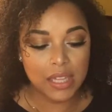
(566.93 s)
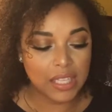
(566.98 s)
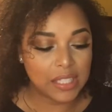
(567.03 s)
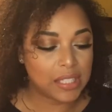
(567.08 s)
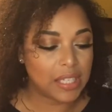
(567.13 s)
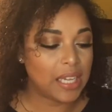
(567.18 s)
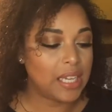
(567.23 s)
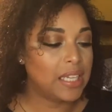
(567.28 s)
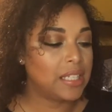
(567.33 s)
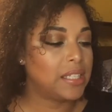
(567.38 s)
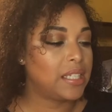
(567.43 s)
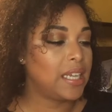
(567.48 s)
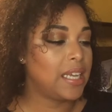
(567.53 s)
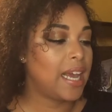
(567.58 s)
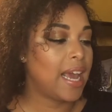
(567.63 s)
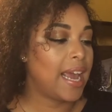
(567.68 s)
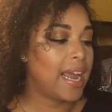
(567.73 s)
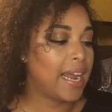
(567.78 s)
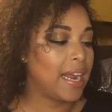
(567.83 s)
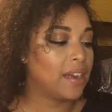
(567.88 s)
This is
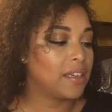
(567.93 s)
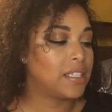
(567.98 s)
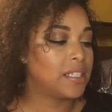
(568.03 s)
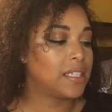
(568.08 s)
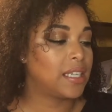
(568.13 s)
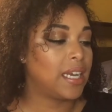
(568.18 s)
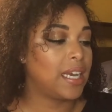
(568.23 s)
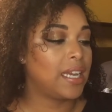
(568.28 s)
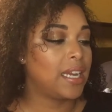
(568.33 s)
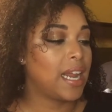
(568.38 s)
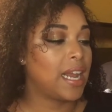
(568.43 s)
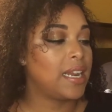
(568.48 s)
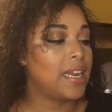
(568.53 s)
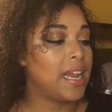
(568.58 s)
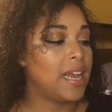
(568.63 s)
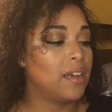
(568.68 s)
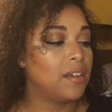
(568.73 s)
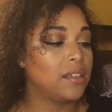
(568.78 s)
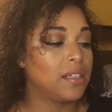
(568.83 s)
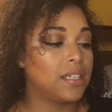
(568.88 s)
the Hair, Skin, and
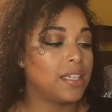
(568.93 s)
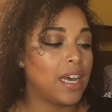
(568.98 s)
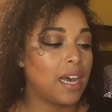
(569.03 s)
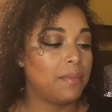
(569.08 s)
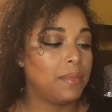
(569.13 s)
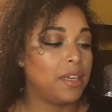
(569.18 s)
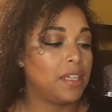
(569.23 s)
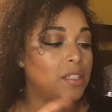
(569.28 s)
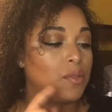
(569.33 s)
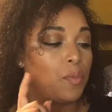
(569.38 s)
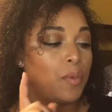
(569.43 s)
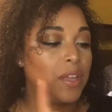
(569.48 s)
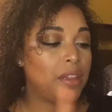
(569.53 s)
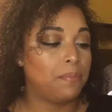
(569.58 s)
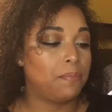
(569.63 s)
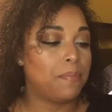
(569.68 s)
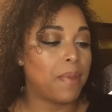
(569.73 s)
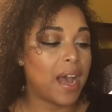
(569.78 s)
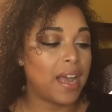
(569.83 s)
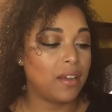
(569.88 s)
Nail Gummies
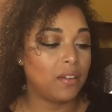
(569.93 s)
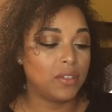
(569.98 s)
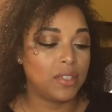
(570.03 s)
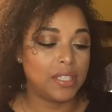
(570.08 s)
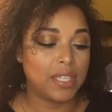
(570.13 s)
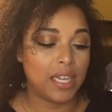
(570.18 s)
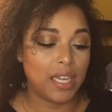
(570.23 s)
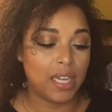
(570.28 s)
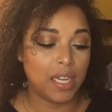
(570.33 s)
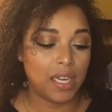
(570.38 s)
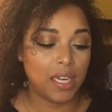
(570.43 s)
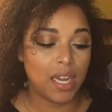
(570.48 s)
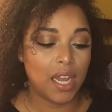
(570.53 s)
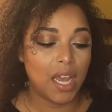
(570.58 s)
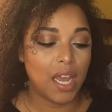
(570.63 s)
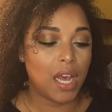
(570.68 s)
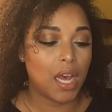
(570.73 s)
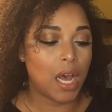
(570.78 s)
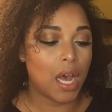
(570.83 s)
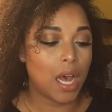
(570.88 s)
with Biotin.
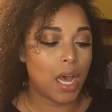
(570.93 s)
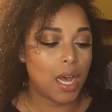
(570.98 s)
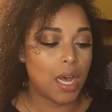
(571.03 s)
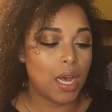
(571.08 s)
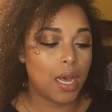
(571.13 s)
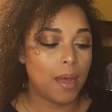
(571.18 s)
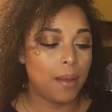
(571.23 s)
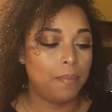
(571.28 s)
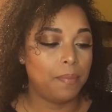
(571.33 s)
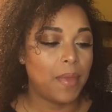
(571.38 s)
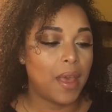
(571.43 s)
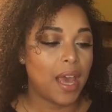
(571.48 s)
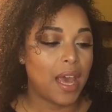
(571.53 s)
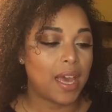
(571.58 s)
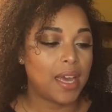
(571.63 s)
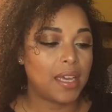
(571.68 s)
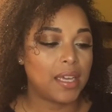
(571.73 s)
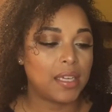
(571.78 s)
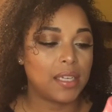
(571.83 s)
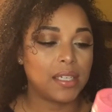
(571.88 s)
Um,
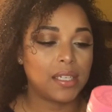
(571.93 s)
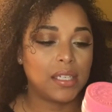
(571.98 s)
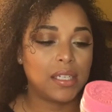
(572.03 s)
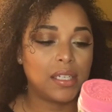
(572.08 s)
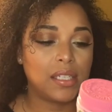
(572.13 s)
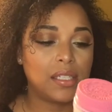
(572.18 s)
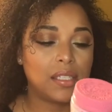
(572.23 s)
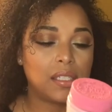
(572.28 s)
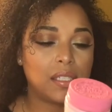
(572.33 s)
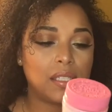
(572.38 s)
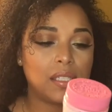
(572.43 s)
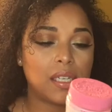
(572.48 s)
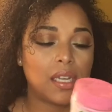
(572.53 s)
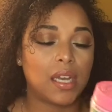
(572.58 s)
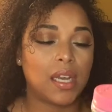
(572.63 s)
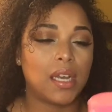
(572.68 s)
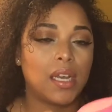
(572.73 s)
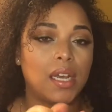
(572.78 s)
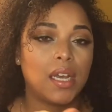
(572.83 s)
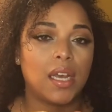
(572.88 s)
and
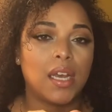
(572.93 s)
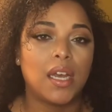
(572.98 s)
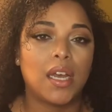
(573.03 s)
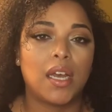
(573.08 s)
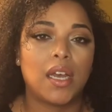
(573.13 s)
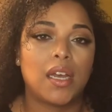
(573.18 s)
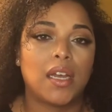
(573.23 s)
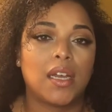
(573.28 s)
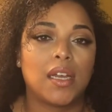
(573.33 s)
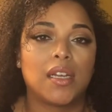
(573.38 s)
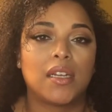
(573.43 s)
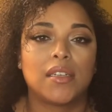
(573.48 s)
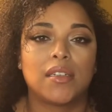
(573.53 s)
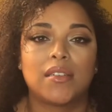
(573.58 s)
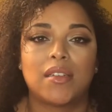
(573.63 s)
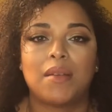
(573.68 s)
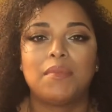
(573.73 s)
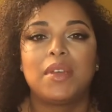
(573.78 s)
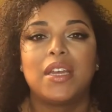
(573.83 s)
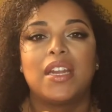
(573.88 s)

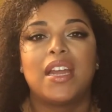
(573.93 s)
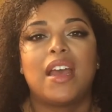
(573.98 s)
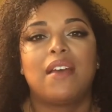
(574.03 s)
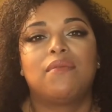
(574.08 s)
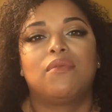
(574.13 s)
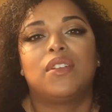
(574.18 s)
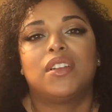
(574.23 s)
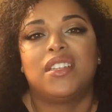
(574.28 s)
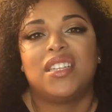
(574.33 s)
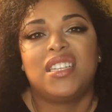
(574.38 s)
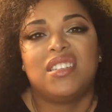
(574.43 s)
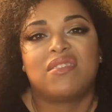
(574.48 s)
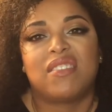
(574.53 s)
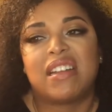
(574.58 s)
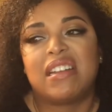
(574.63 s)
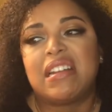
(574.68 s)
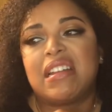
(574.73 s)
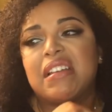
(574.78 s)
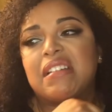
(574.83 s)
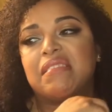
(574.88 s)
I'm going to have one of these
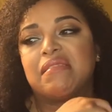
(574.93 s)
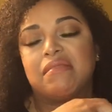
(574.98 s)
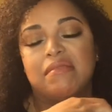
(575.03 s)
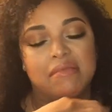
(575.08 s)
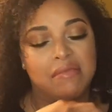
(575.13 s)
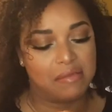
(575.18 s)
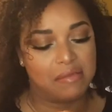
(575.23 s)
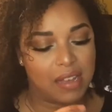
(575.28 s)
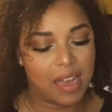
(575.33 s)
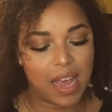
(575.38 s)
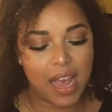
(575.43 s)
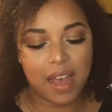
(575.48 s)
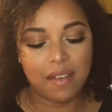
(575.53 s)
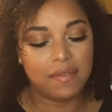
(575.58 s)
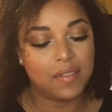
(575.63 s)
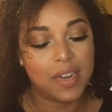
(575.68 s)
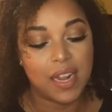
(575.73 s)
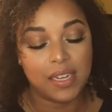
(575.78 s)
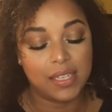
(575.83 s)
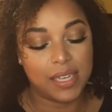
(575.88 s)
right now. I
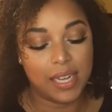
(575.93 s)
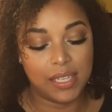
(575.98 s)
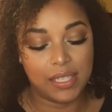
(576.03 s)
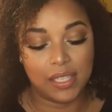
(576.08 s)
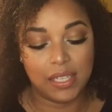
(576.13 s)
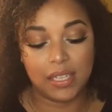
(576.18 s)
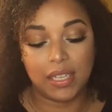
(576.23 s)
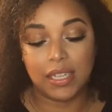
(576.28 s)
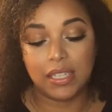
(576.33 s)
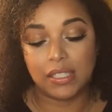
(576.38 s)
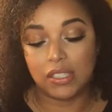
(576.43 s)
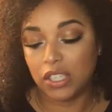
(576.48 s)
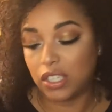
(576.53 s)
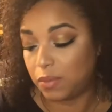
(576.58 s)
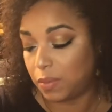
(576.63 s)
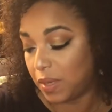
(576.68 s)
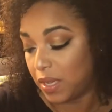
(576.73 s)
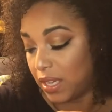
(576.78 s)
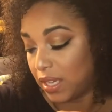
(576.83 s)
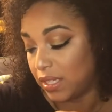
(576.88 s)
have not tasted these
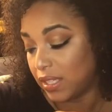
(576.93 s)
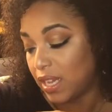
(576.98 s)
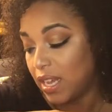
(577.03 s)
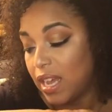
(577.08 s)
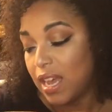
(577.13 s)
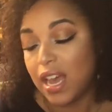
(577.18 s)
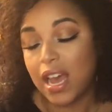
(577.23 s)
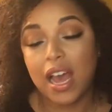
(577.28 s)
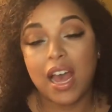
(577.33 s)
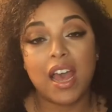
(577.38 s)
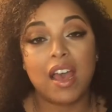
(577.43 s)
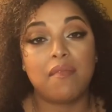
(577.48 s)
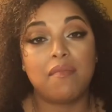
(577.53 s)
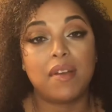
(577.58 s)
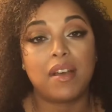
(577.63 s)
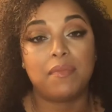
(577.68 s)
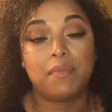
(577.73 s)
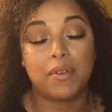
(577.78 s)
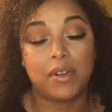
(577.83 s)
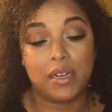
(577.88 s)
just because I have
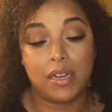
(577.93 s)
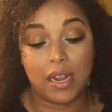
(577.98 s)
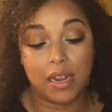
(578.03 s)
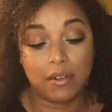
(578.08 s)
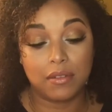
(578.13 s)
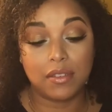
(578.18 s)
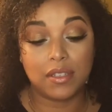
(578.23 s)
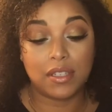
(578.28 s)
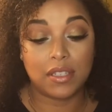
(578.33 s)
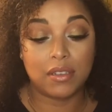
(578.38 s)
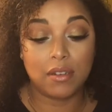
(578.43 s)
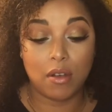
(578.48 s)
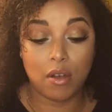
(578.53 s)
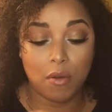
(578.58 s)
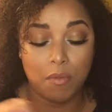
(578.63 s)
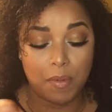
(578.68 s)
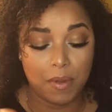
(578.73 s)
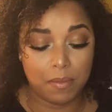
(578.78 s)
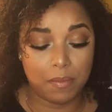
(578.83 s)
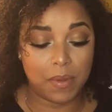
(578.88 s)
my prenatal still
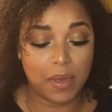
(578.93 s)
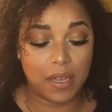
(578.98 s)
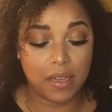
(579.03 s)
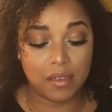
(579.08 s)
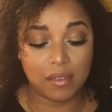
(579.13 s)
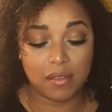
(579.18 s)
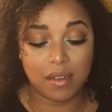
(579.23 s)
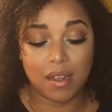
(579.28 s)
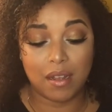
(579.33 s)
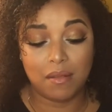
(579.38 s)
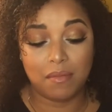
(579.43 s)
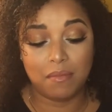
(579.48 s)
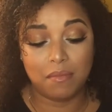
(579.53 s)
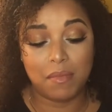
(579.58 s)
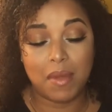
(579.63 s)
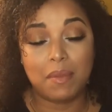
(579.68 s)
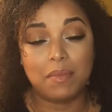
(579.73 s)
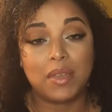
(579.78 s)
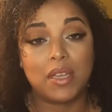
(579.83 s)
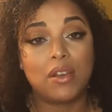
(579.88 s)
open, but
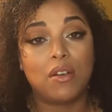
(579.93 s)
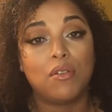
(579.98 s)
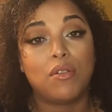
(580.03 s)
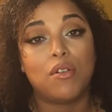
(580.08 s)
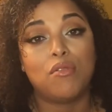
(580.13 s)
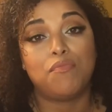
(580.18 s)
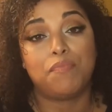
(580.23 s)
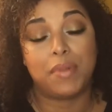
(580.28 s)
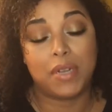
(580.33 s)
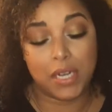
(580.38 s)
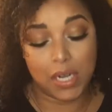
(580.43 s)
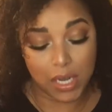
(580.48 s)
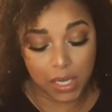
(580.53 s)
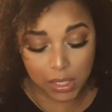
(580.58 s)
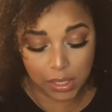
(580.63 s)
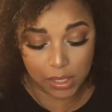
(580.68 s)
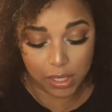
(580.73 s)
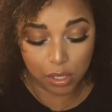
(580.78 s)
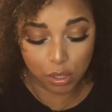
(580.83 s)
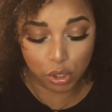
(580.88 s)
mommy's going to open
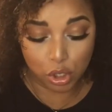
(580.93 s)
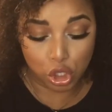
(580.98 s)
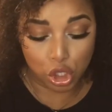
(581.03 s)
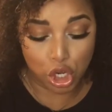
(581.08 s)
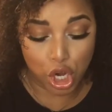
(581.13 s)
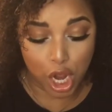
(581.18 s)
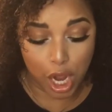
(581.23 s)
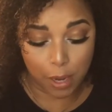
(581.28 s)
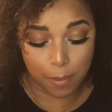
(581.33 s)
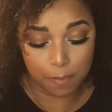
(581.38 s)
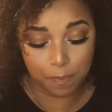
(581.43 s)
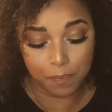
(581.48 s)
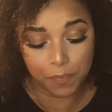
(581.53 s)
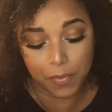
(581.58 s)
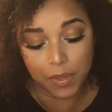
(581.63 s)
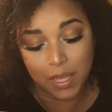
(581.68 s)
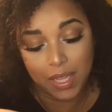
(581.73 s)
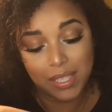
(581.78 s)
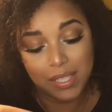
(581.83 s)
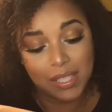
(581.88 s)
these today.
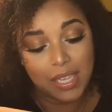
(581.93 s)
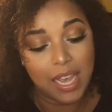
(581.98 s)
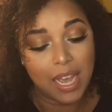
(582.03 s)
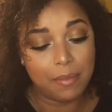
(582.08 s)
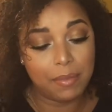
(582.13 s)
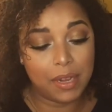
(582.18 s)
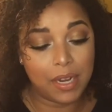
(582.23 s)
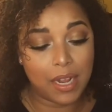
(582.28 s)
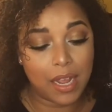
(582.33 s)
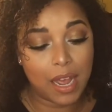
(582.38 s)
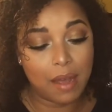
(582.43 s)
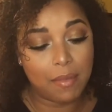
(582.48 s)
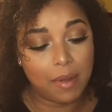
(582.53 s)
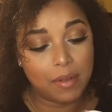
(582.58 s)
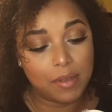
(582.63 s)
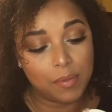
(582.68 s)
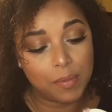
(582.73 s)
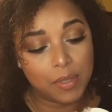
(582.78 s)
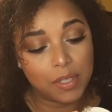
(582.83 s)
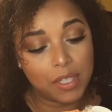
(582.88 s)
Let's see how many. How am
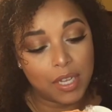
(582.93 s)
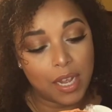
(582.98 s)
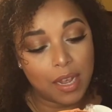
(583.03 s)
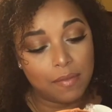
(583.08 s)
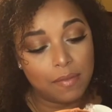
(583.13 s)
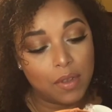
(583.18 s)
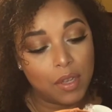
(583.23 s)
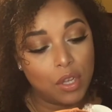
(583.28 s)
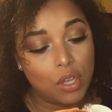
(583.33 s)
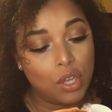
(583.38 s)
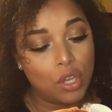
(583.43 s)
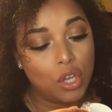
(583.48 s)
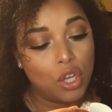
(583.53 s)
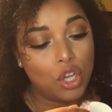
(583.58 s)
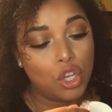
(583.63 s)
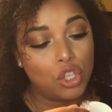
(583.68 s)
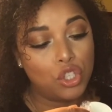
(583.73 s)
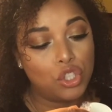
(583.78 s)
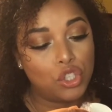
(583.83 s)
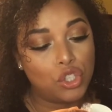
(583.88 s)
I supposed to have?
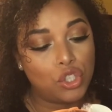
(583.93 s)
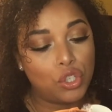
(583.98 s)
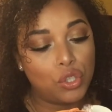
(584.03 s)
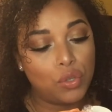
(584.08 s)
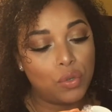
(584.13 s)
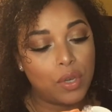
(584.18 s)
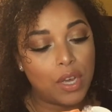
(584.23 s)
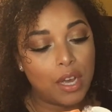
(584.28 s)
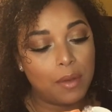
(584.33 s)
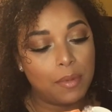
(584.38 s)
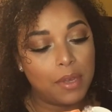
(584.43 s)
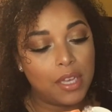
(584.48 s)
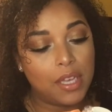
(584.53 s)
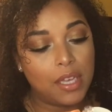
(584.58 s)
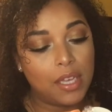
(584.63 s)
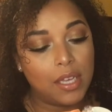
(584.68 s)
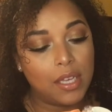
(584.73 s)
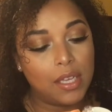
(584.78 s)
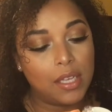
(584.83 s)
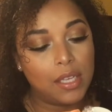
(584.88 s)
Two
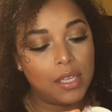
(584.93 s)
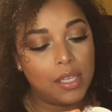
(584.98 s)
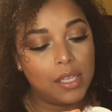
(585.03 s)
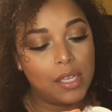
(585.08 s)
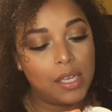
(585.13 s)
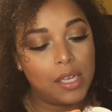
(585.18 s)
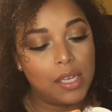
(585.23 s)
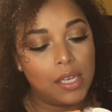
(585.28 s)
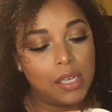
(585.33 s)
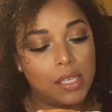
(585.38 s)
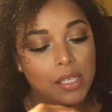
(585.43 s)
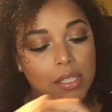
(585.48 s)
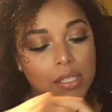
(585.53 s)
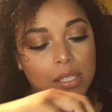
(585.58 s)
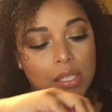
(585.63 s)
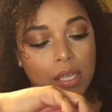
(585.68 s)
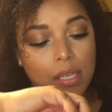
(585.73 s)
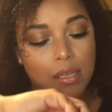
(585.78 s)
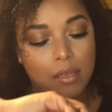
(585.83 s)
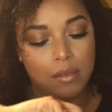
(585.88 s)

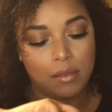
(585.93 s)
gummies.